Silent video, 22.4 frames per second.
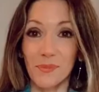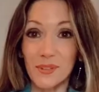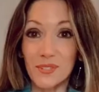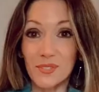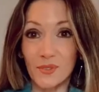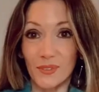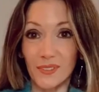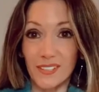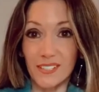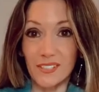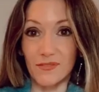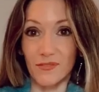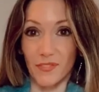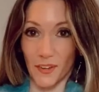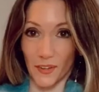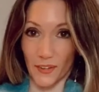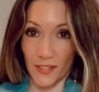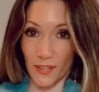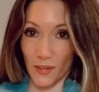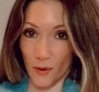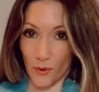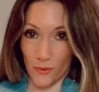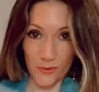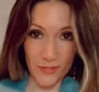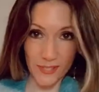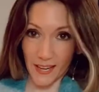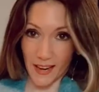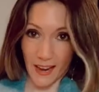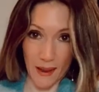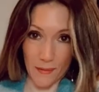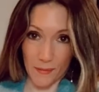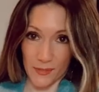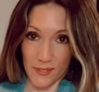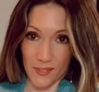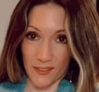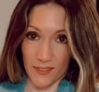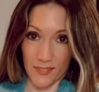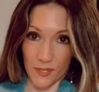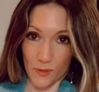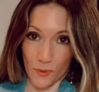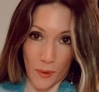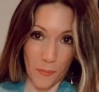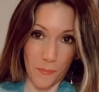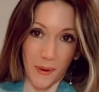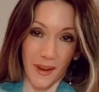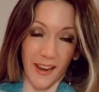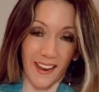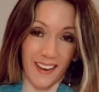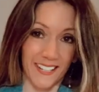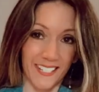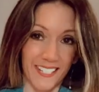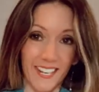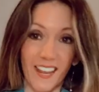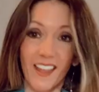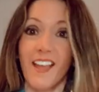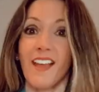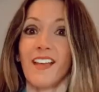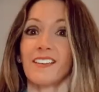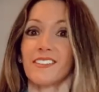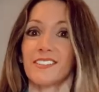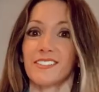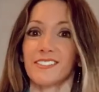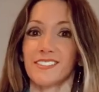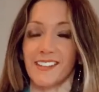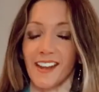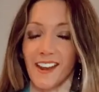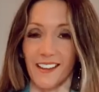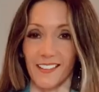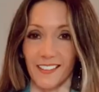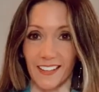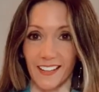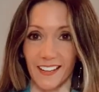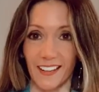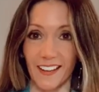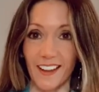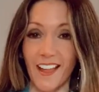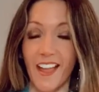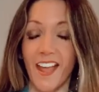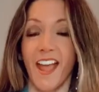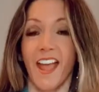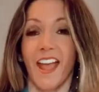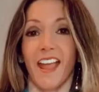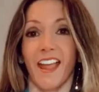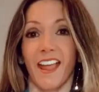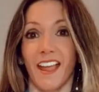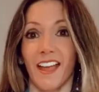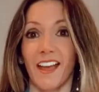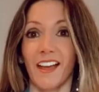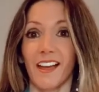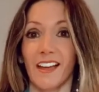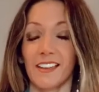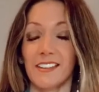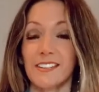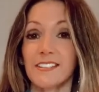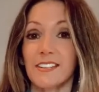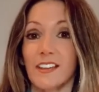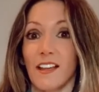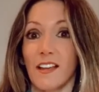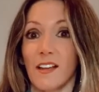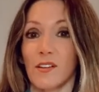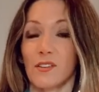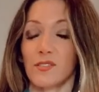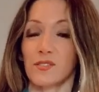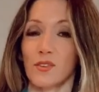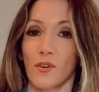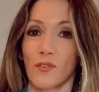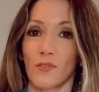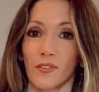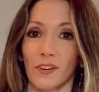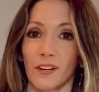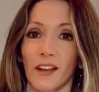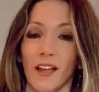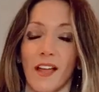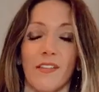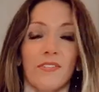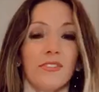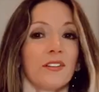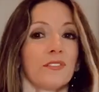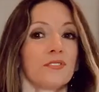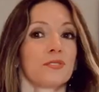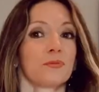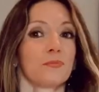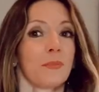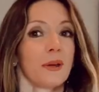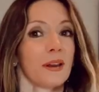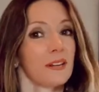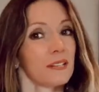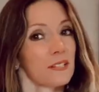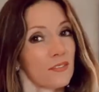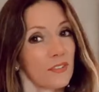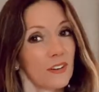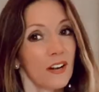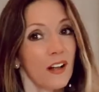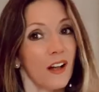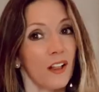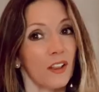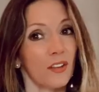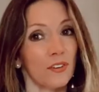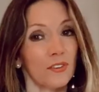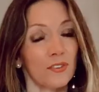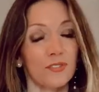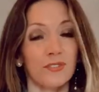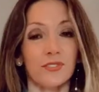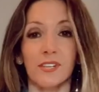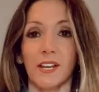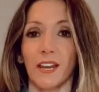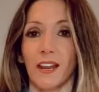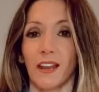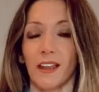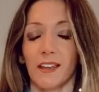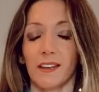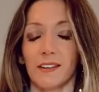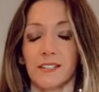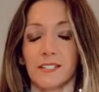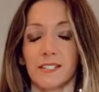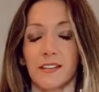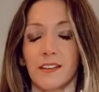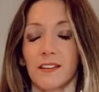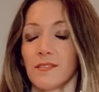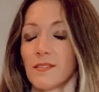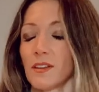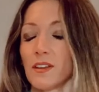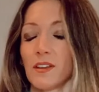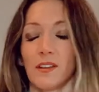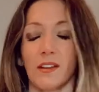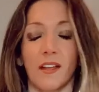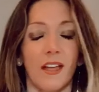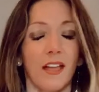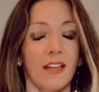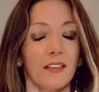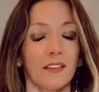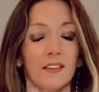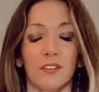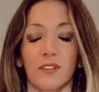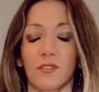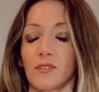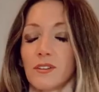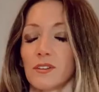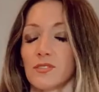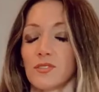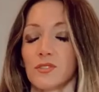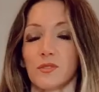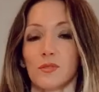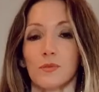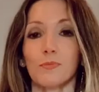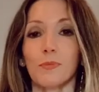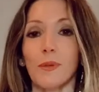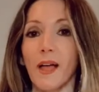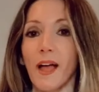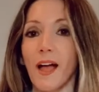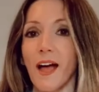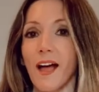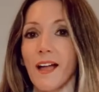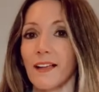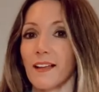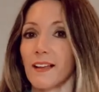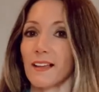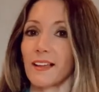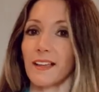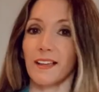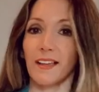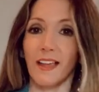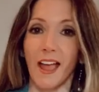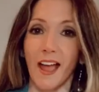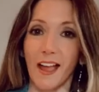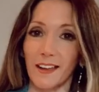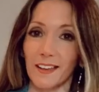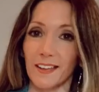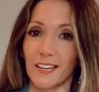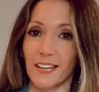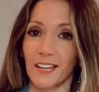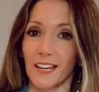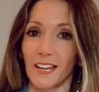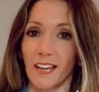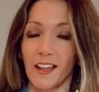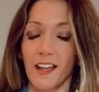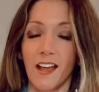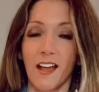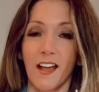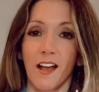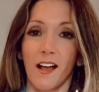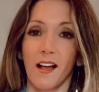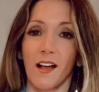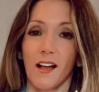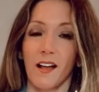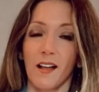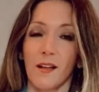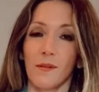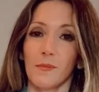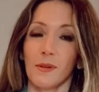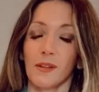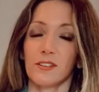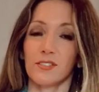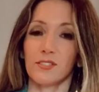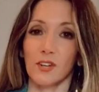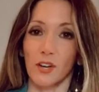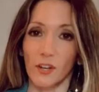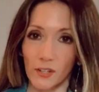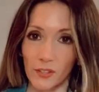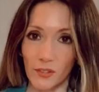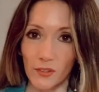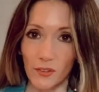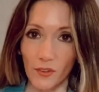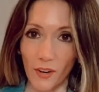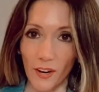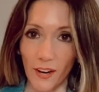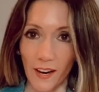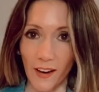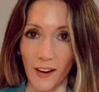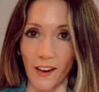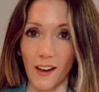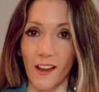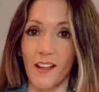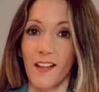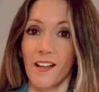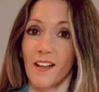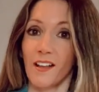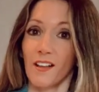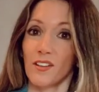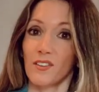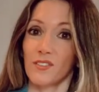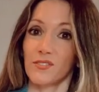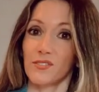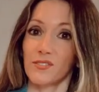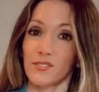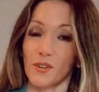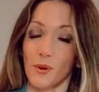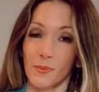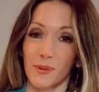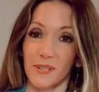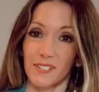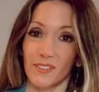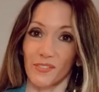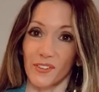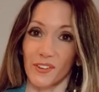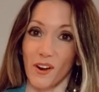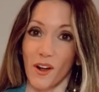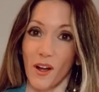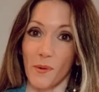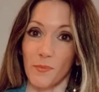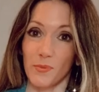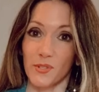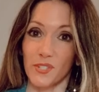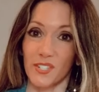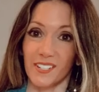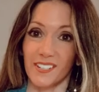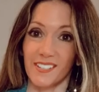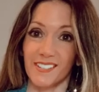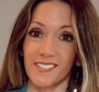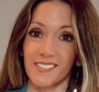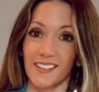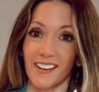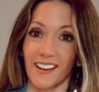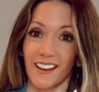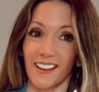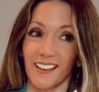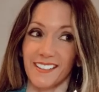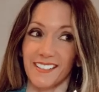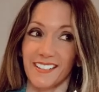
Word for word: enjoyed this very cozy Amazon sweatpant styling and don't forget there's many different colors and you can choose black, khaki, um, darker gray, so many different options, and